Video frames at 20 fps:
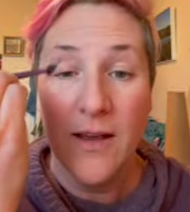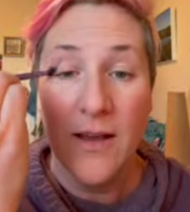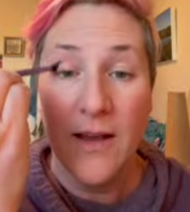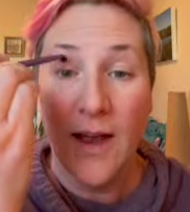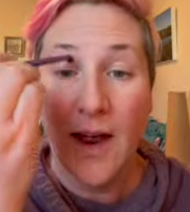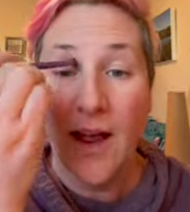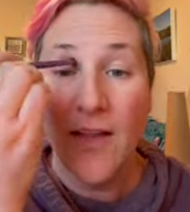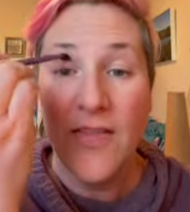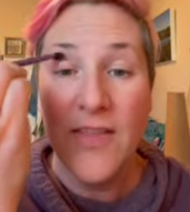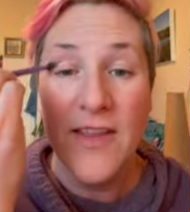
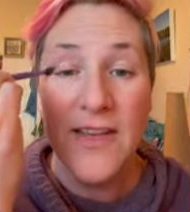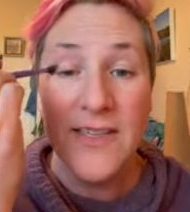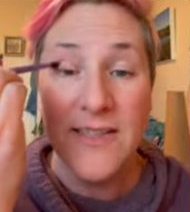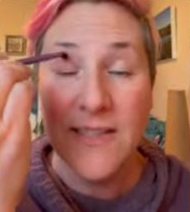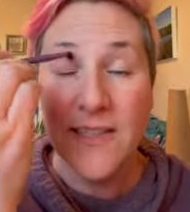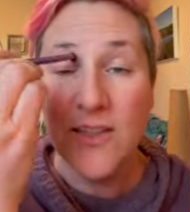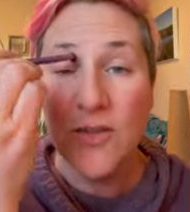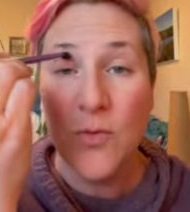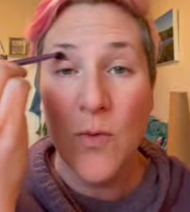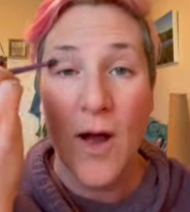And this
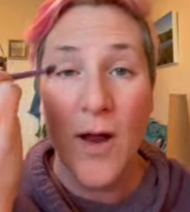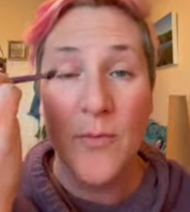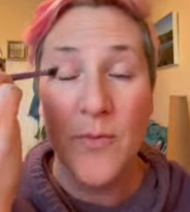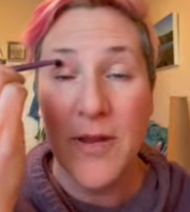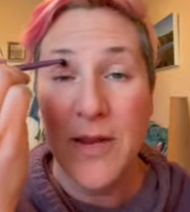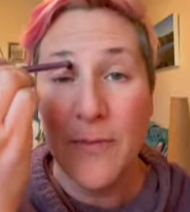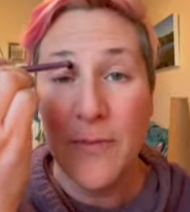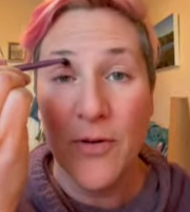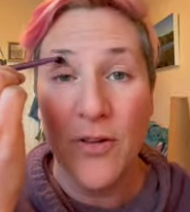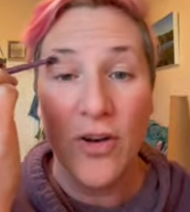is what
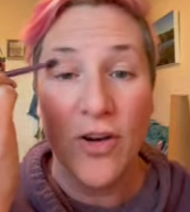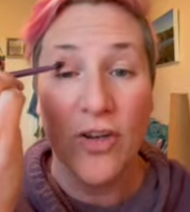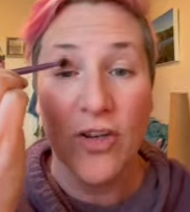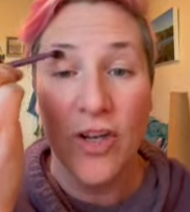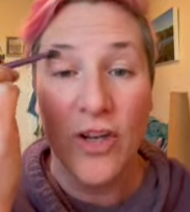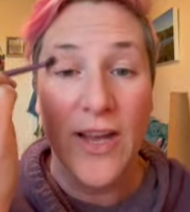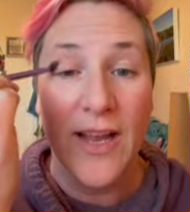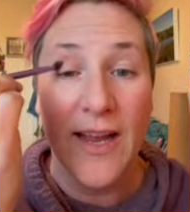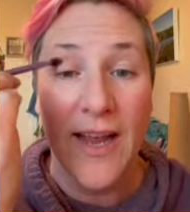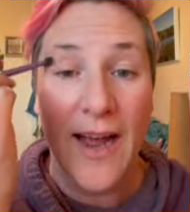people are
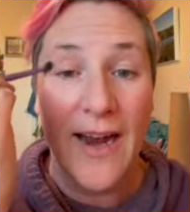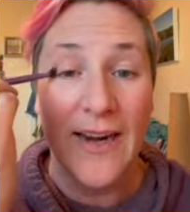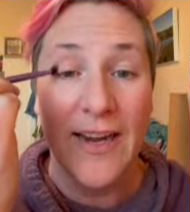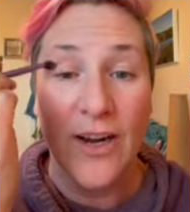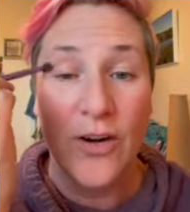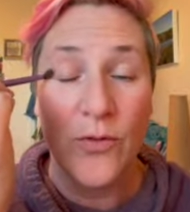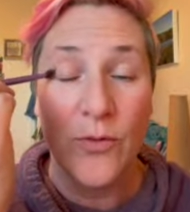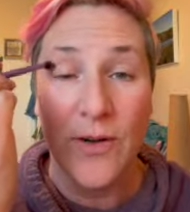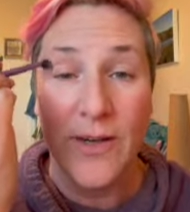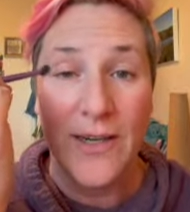looking at
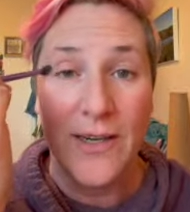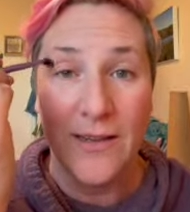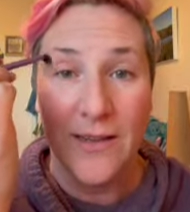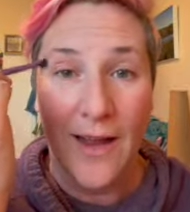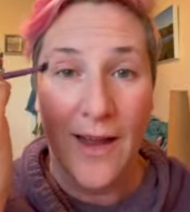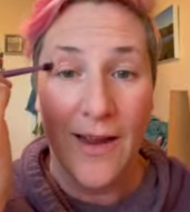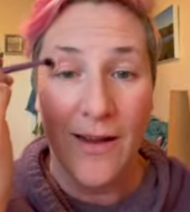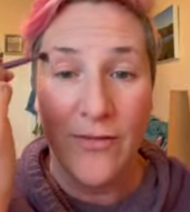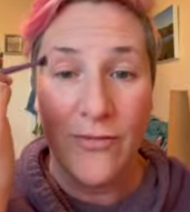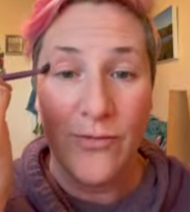in real
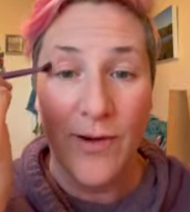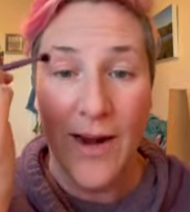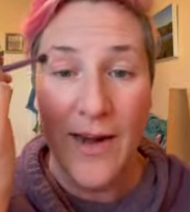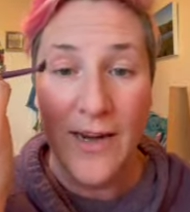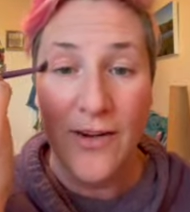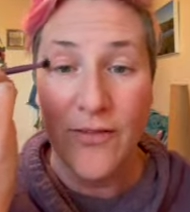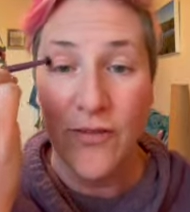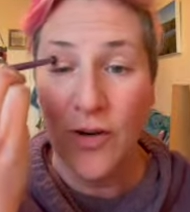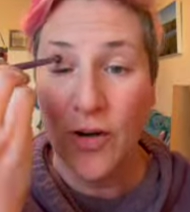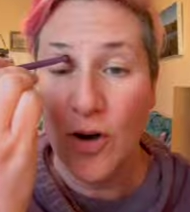life, right?
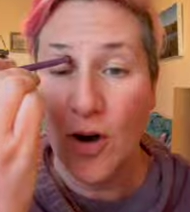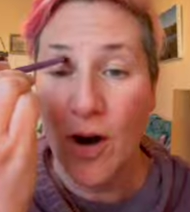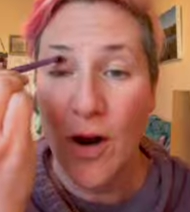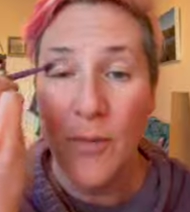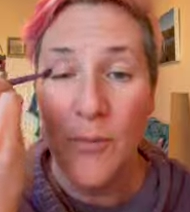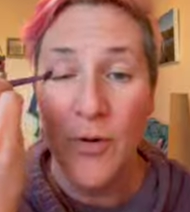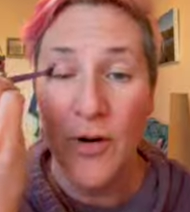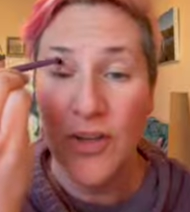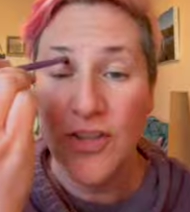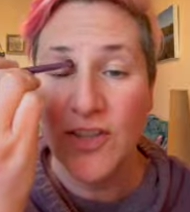If you're a
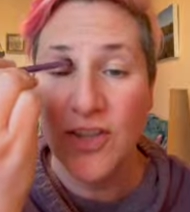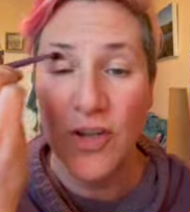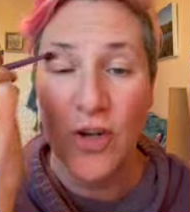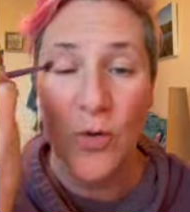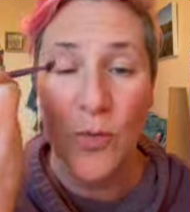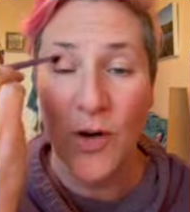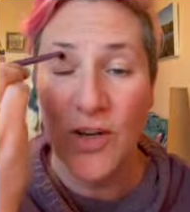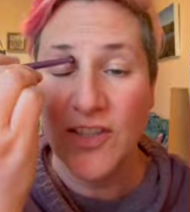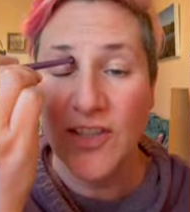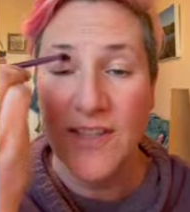person who
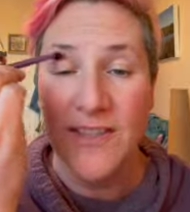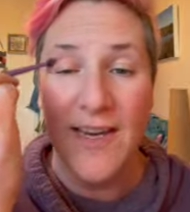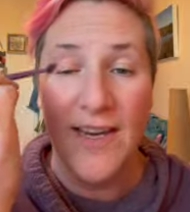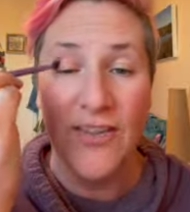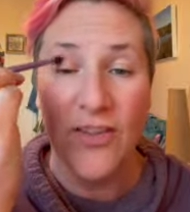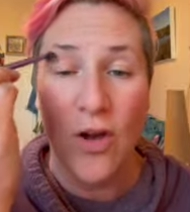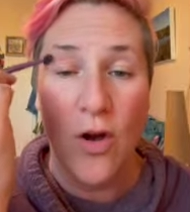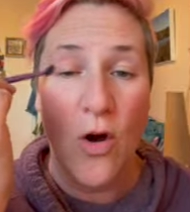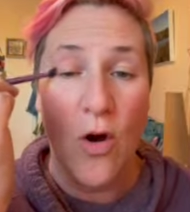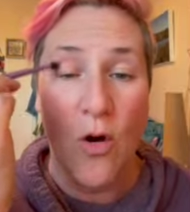works
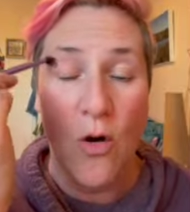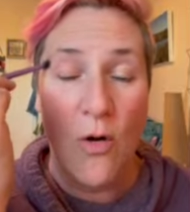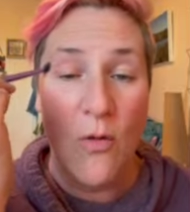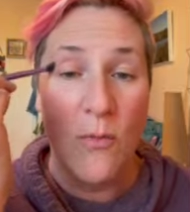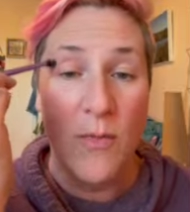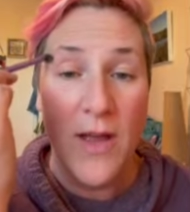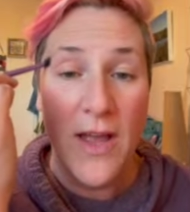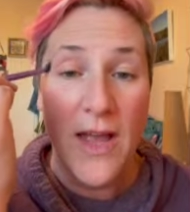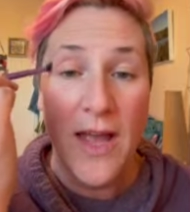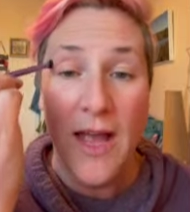outside the
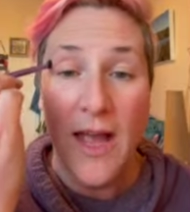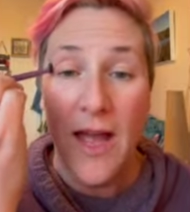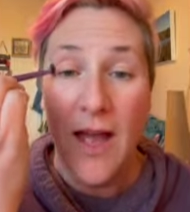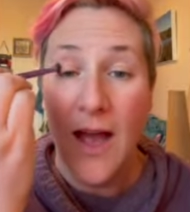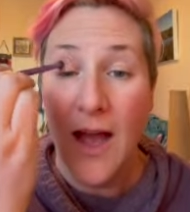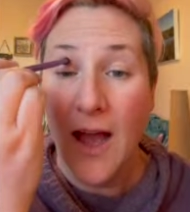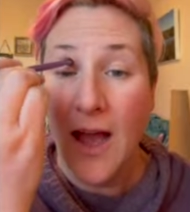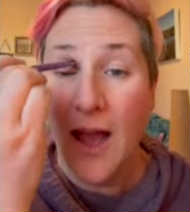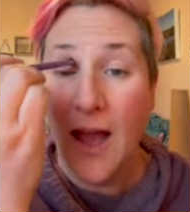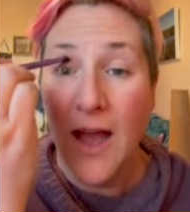home
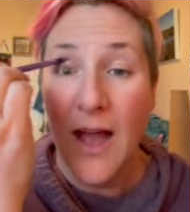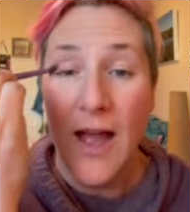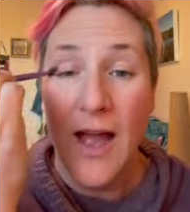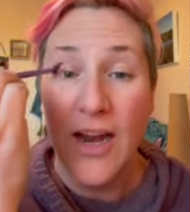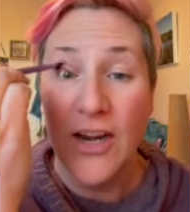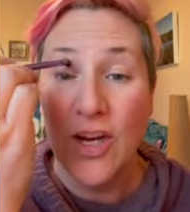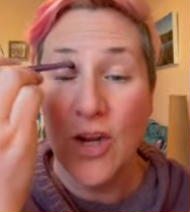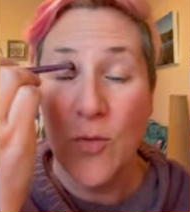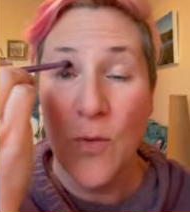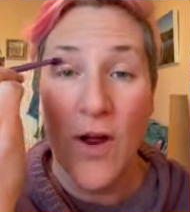
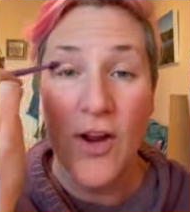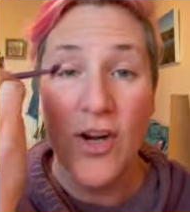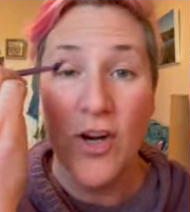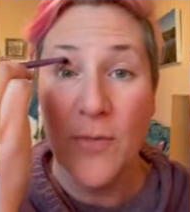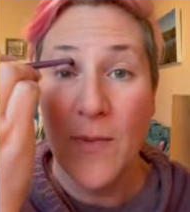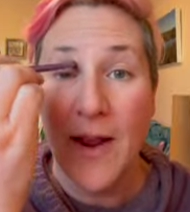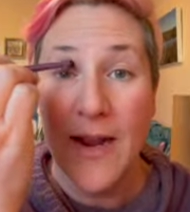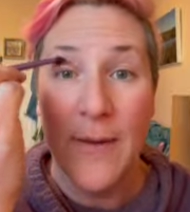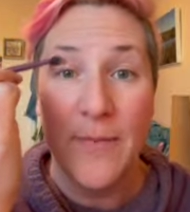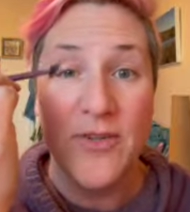and you want your
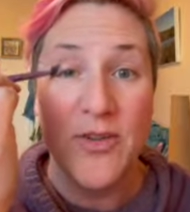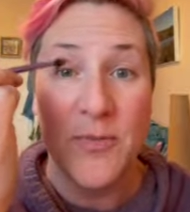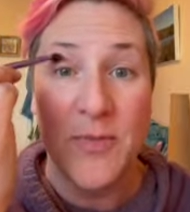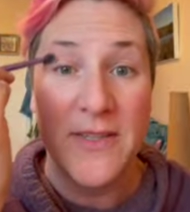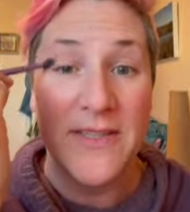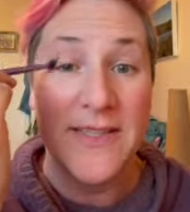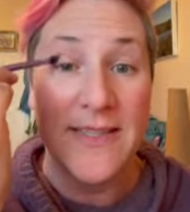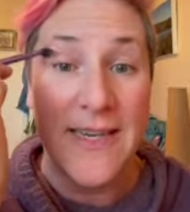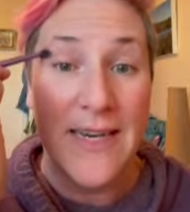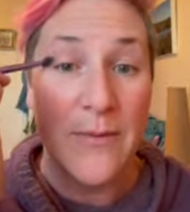makeup to be
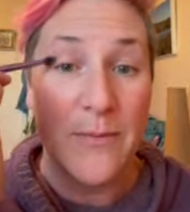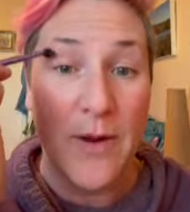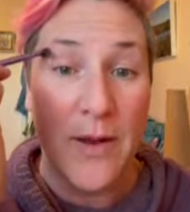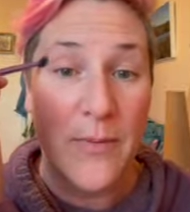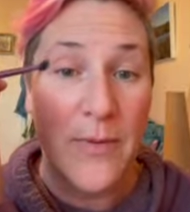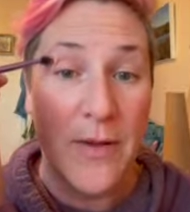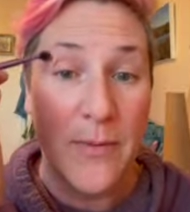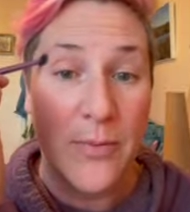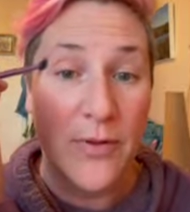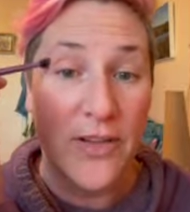seen by
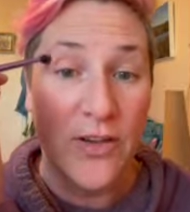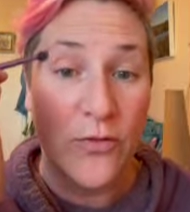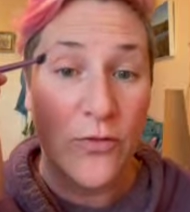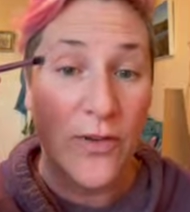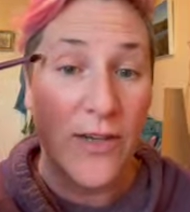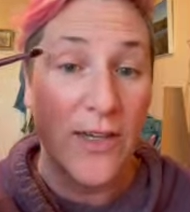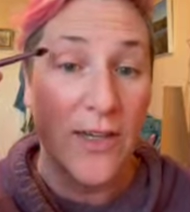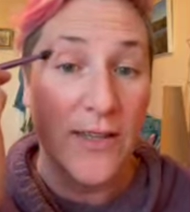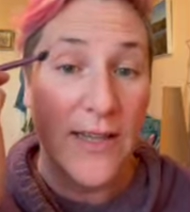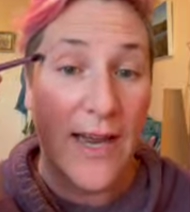people in
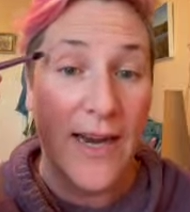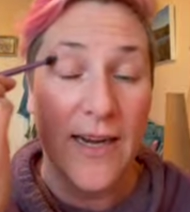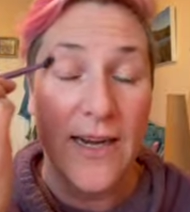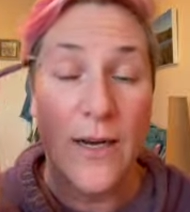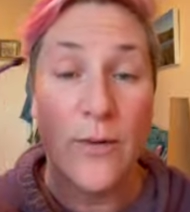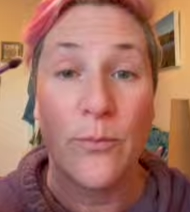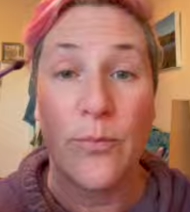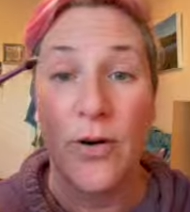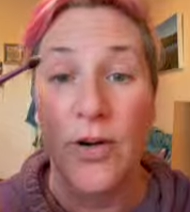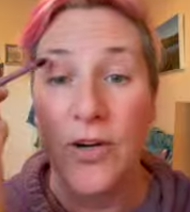real light
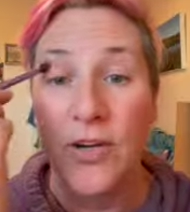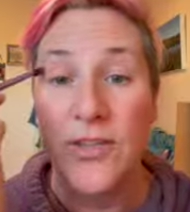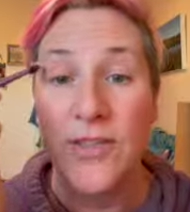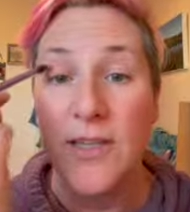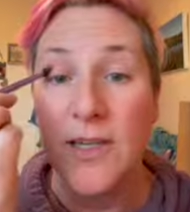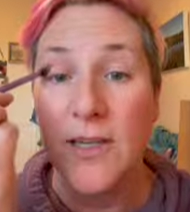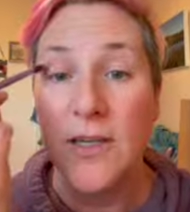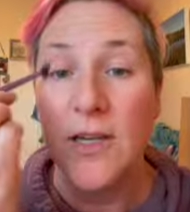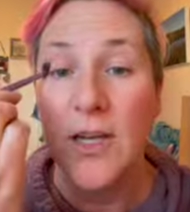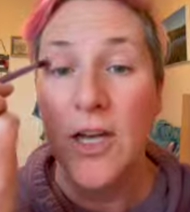in
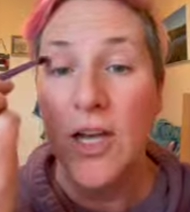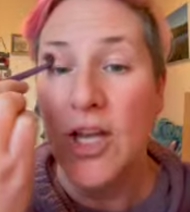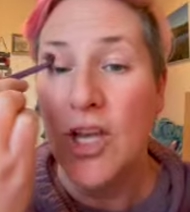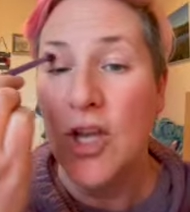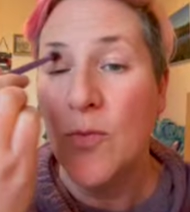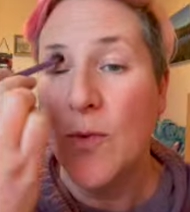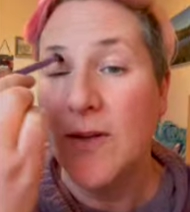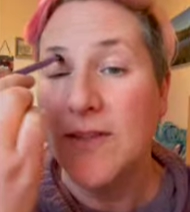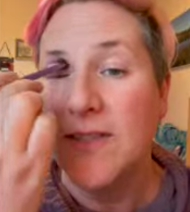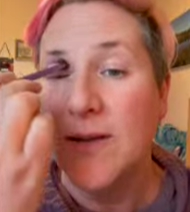person,
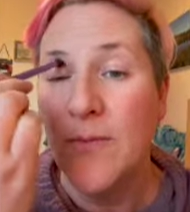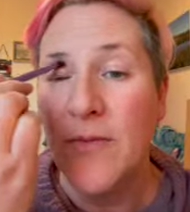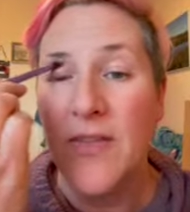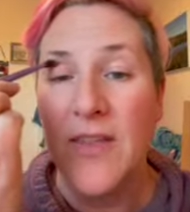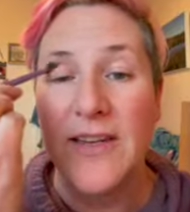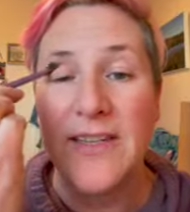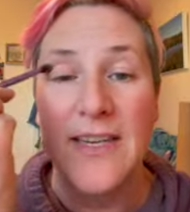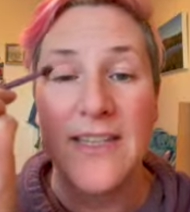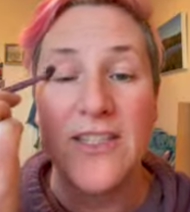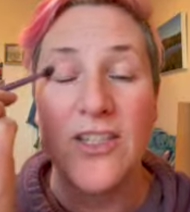you want something
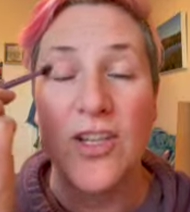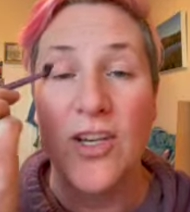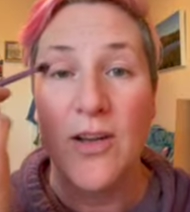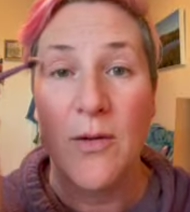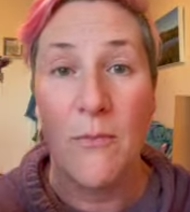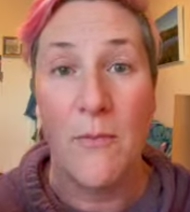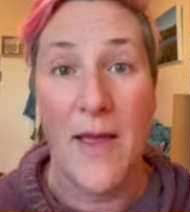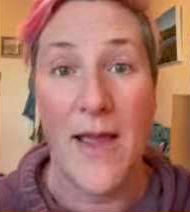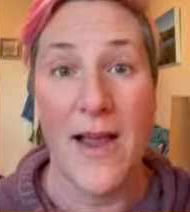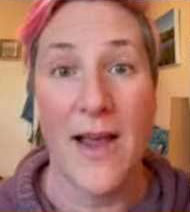that doesn't look
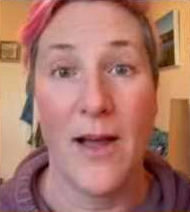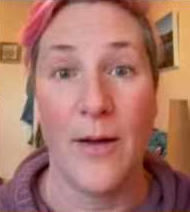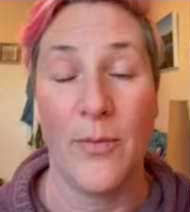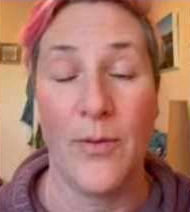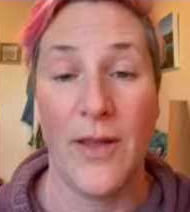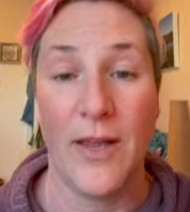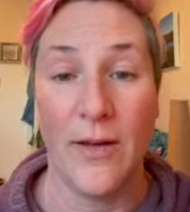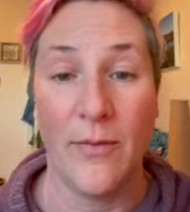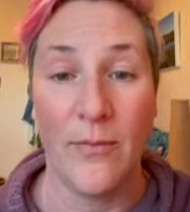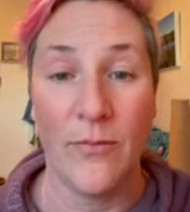
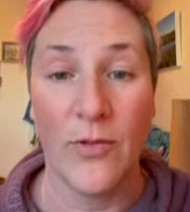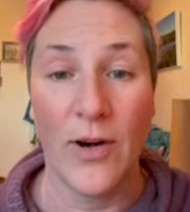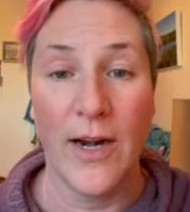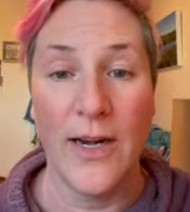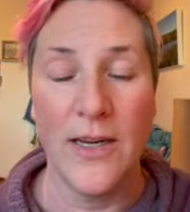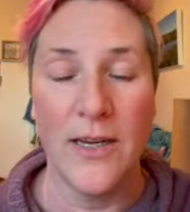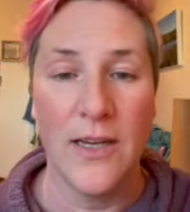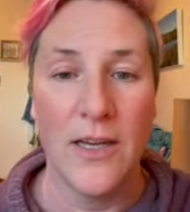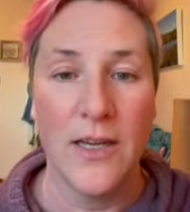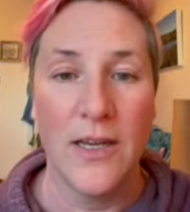makeup-y, right?